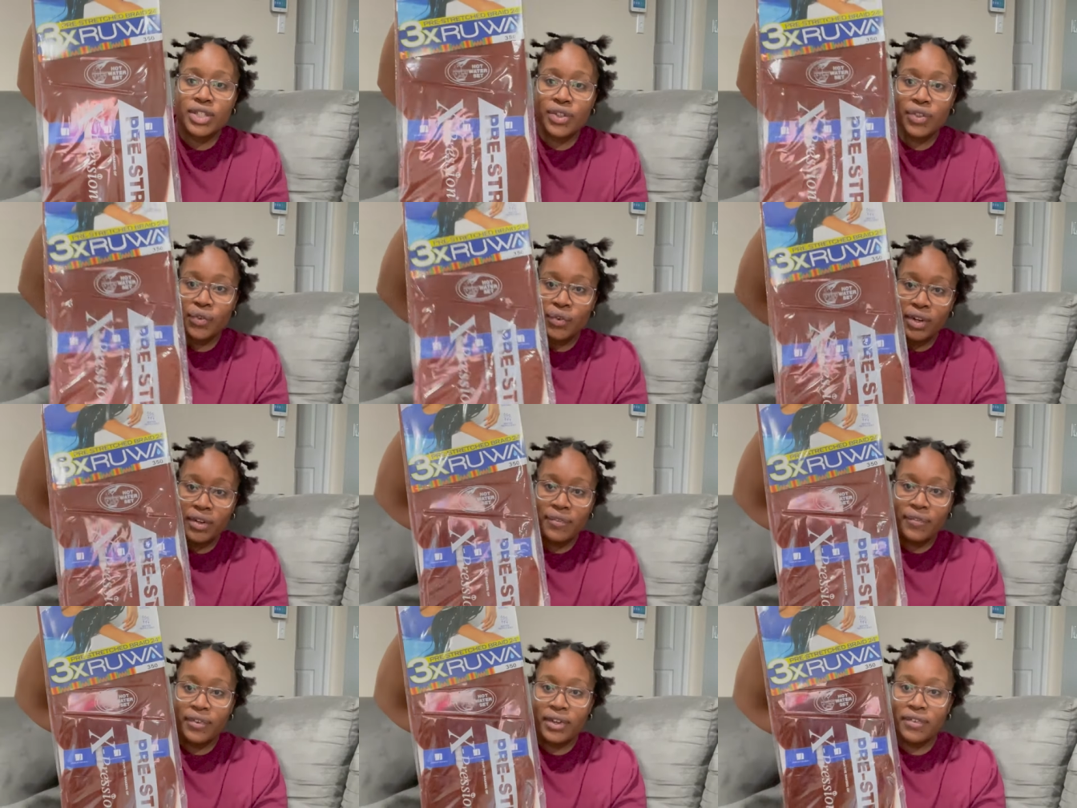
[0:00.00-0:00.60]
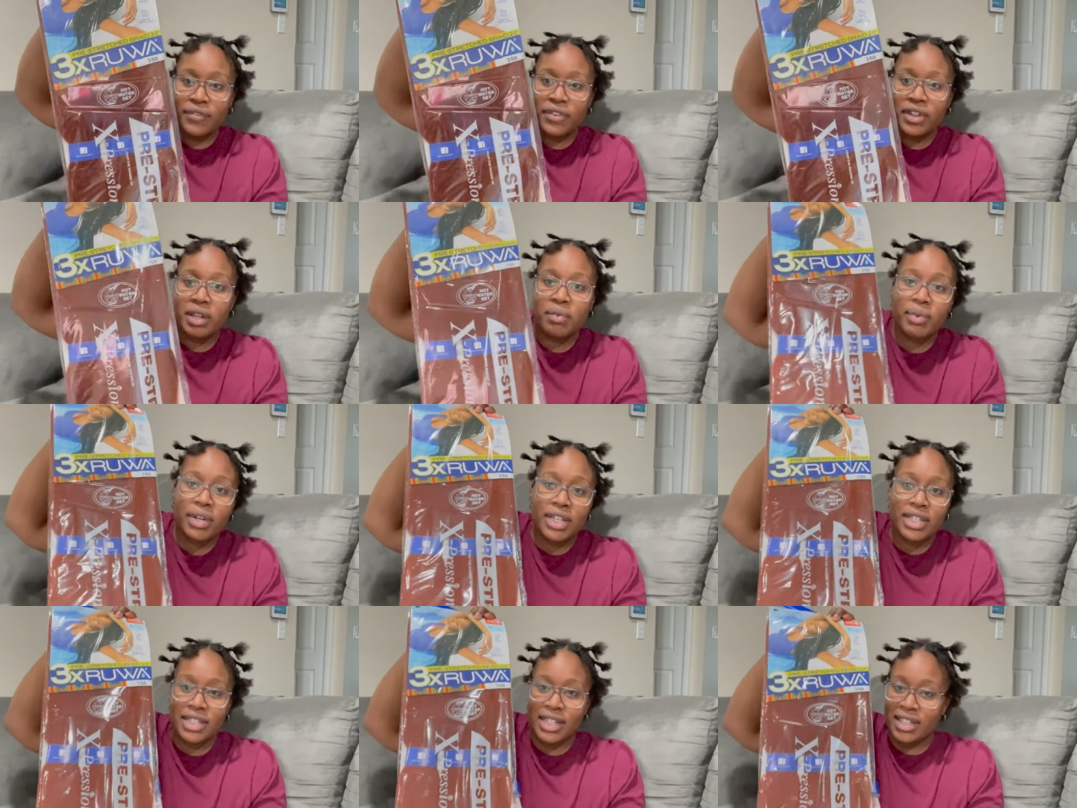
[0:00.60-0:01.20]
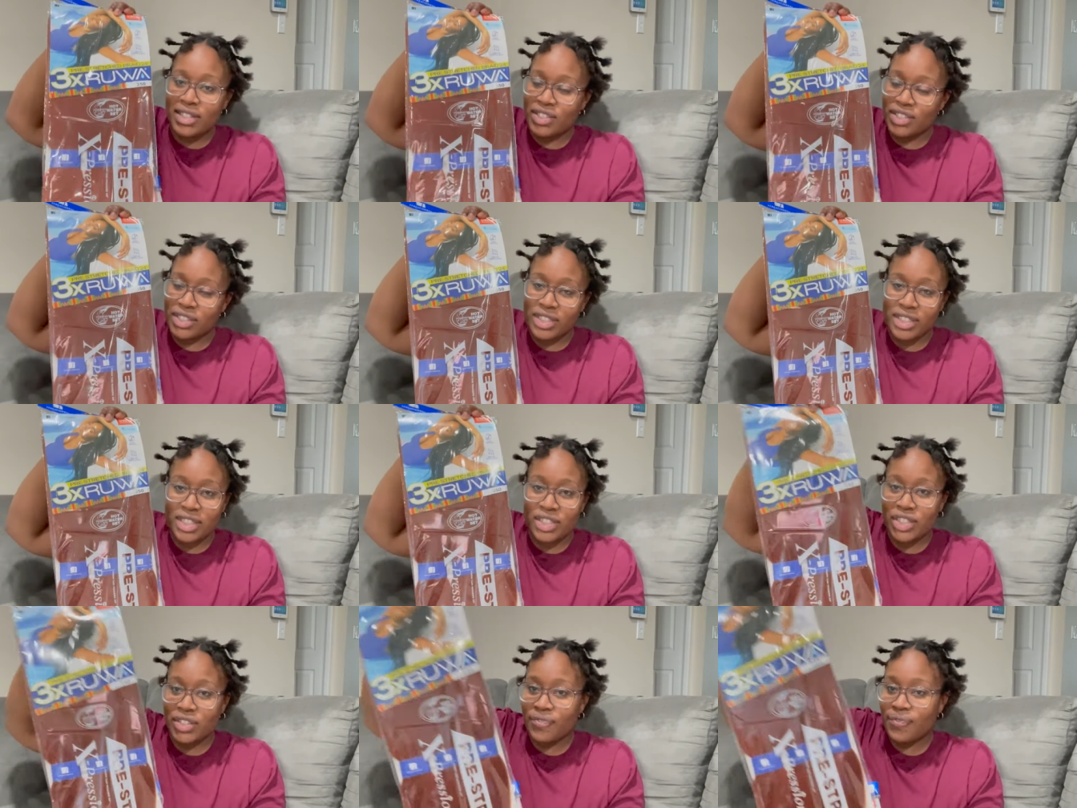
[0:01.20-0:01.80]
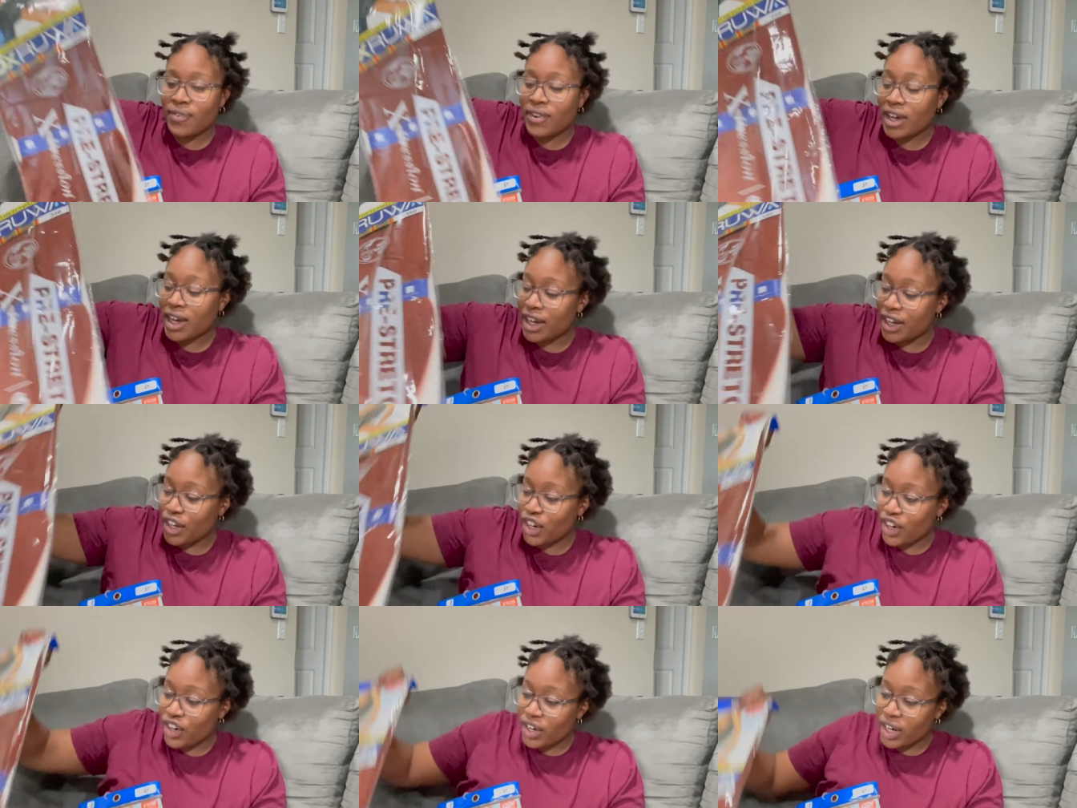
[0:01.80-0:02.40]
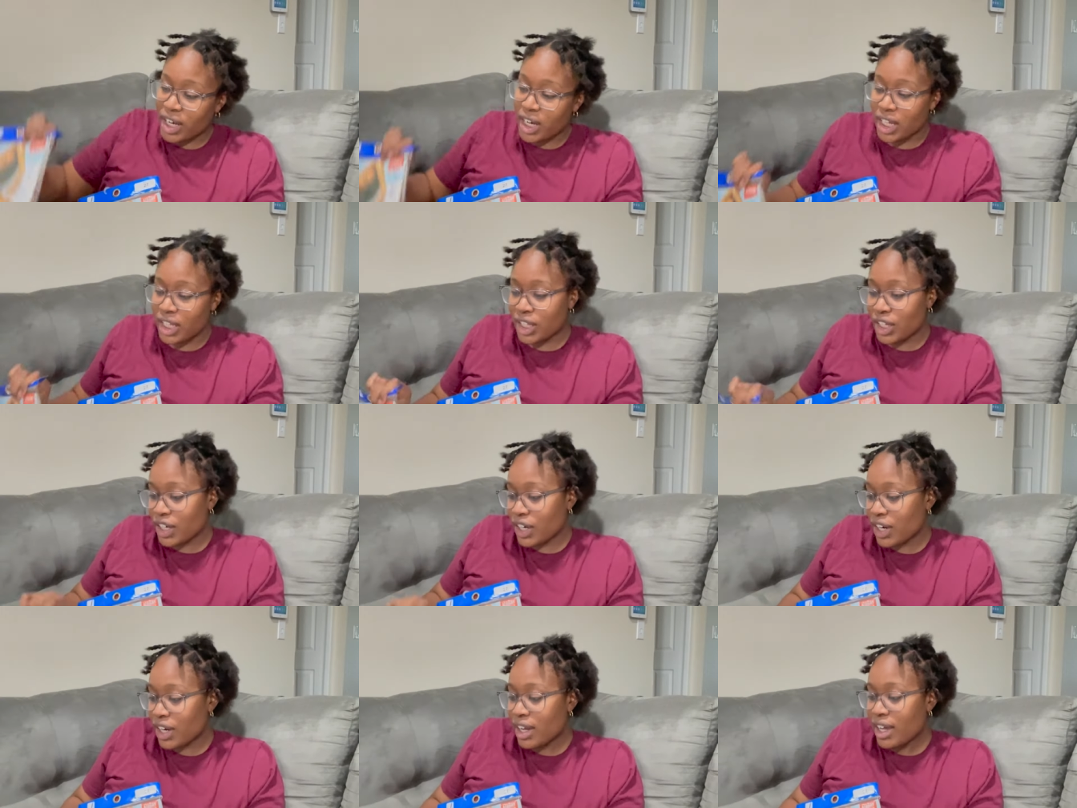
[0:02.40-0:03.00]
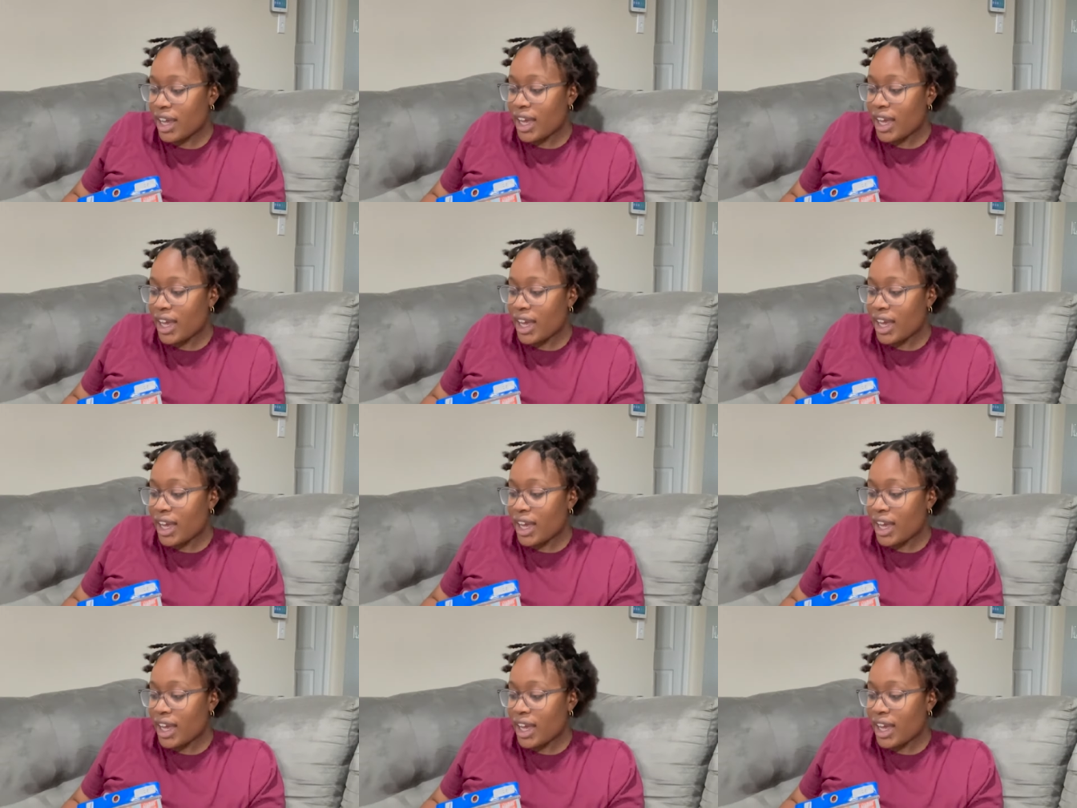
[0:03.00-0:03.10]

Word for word: 350 because that's just such a fire color.